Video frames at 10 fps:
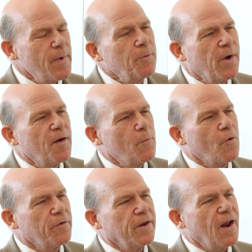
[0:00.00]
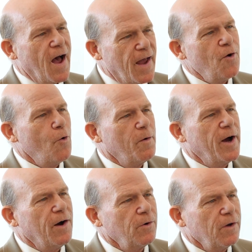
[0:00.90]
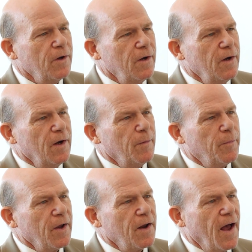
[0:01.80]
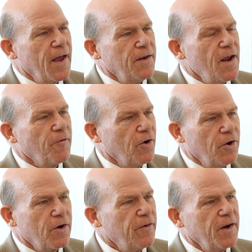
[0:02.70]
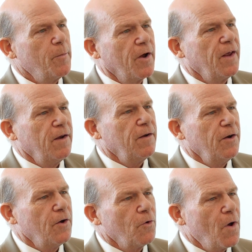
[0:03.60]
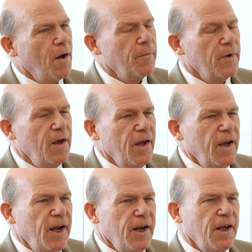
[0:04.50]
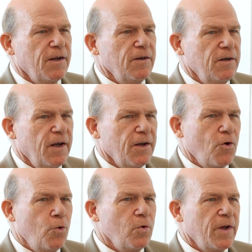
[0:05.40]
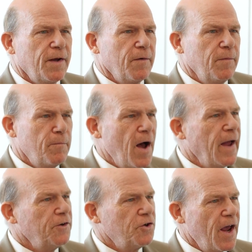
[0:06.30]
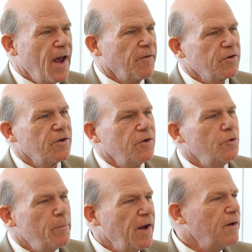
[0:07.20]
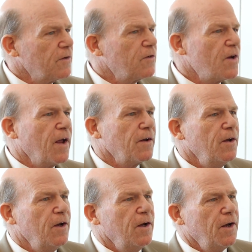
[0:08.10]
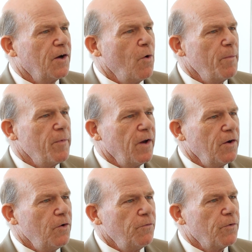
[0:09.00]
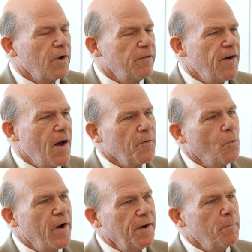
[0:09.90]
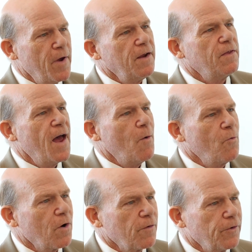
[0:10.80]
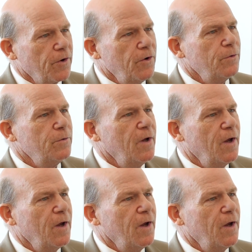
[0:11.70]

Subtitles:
Maybe we have more than I know about, but I had never heard of anybody, heating and cooling mine shafts to do maintenance on equipment, and you've really found a way to make that work for you.